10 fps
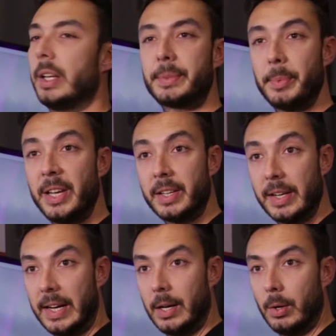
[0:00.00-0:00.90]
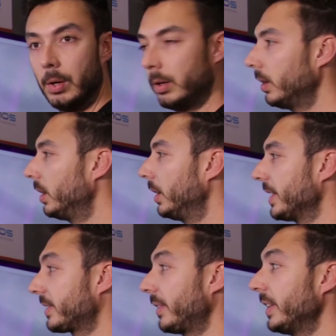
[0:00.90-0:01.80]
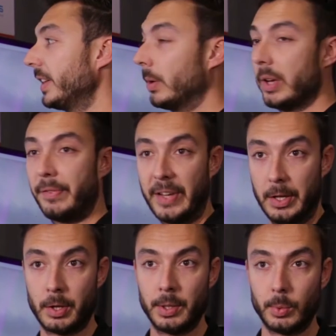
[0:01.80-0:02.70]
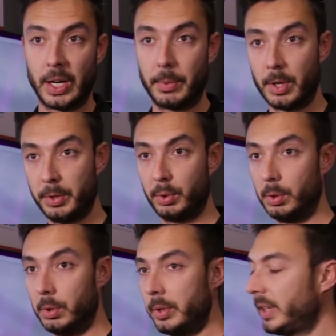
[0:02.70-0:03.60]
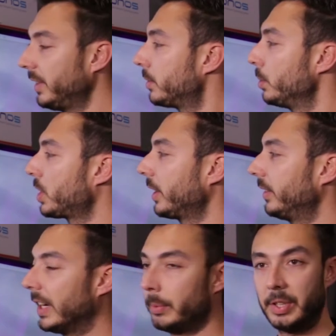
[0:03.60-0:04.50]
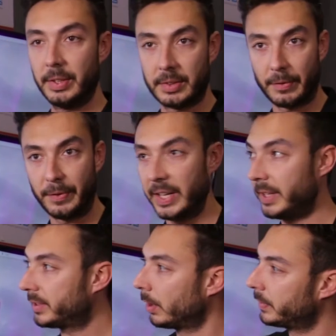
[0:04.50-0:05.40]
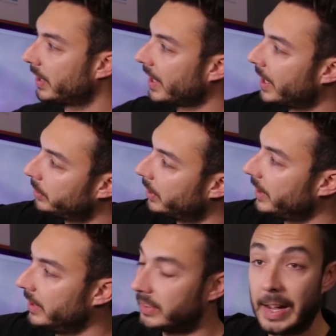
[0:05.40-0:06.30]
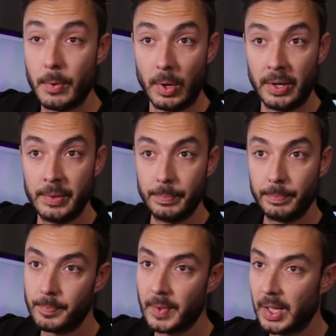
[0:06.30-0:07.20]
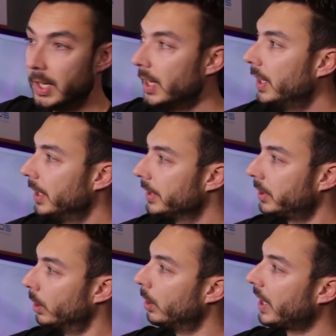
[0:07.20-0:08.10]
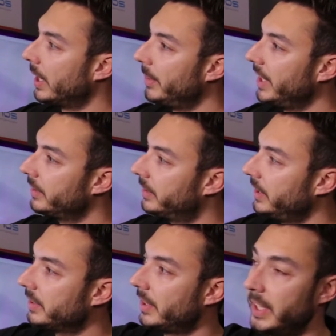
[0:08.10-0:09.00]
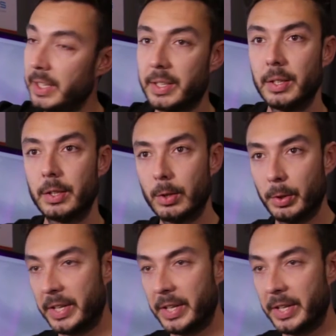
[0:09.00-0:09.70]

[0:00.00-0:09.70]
create now a failure. What I'm going to do is to shut down the interface of the router in Taiwan. So I'll make this link go